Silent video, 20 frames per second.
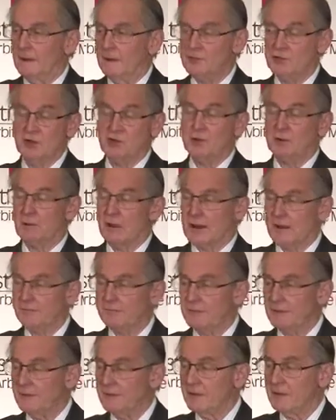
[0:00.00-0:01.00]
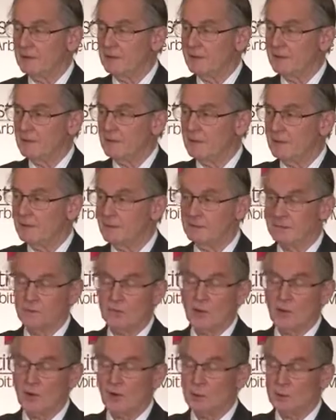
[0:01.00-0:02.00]
Geographically,
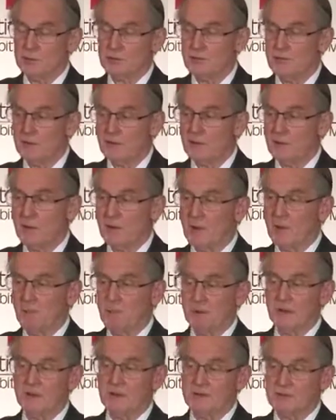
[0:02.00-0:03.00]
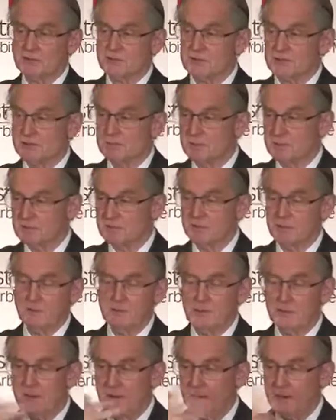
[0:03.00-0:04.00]
Toronto is very well placed
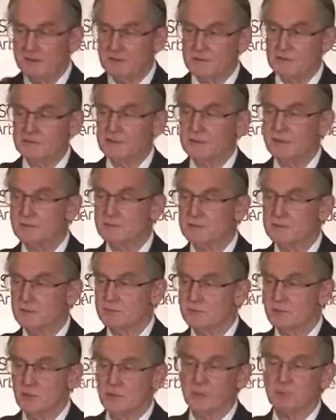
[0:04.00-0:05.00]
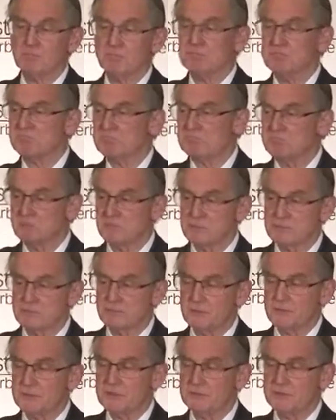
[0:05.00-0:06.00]
between the United States and Europe,
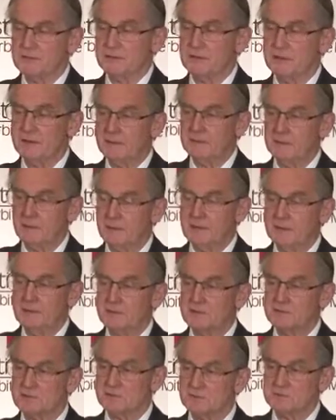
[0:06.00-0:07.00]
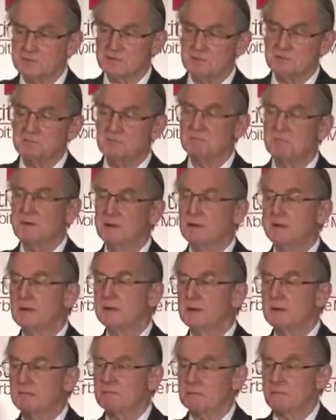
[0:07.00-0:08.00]
sophisticated legal system,
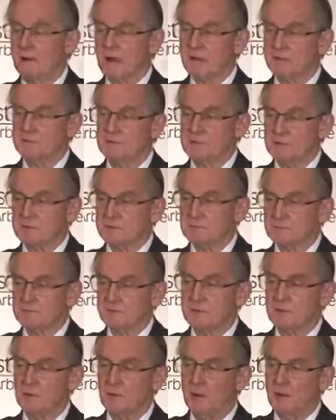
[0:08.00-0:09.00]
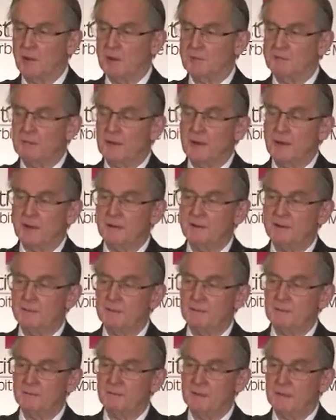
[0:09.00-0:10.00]
lots of qualified
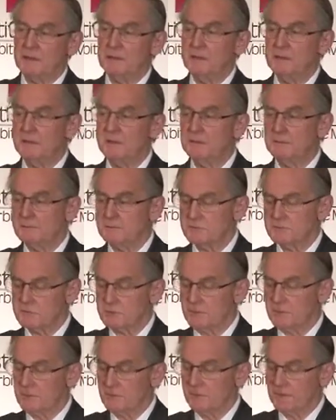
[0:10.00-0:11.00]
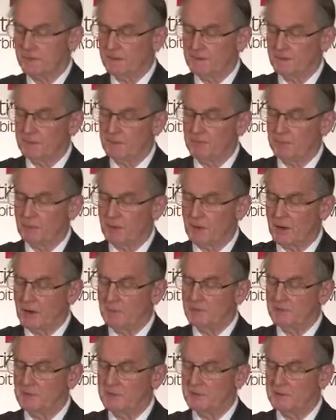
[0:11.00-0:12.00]
mediators,
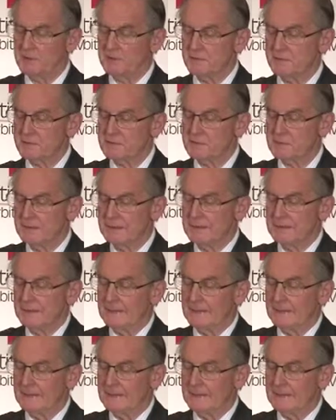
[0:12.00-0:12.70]
arbitrators,